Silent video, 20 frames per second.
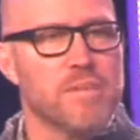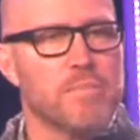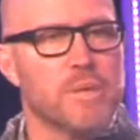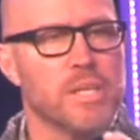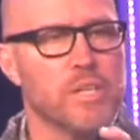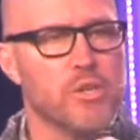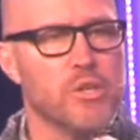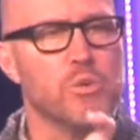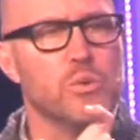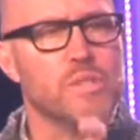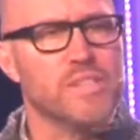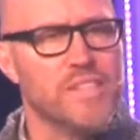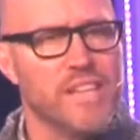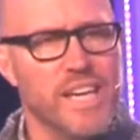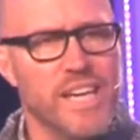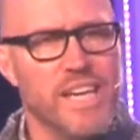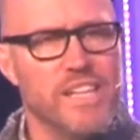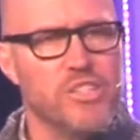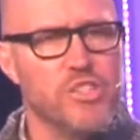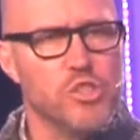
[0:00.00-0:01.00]
But you
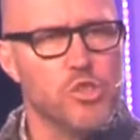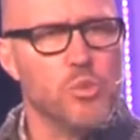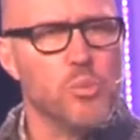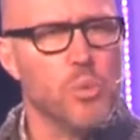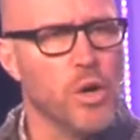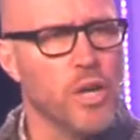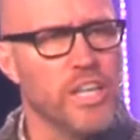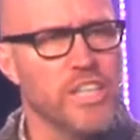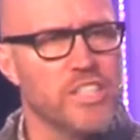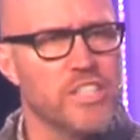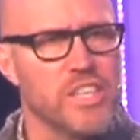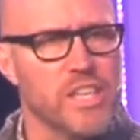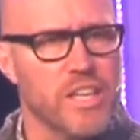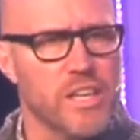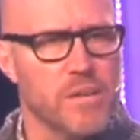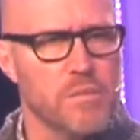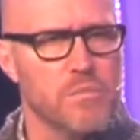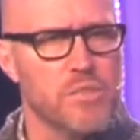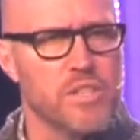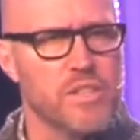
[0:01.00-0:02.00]
said you wanted to
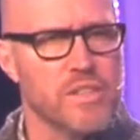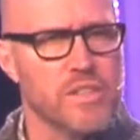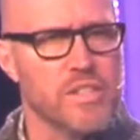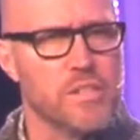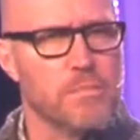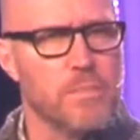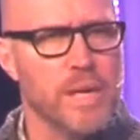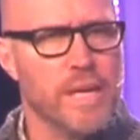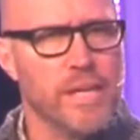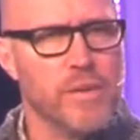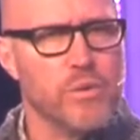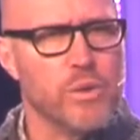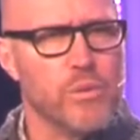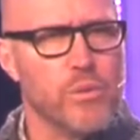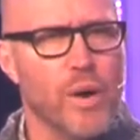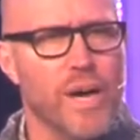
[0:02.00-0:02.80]
come to this banquet.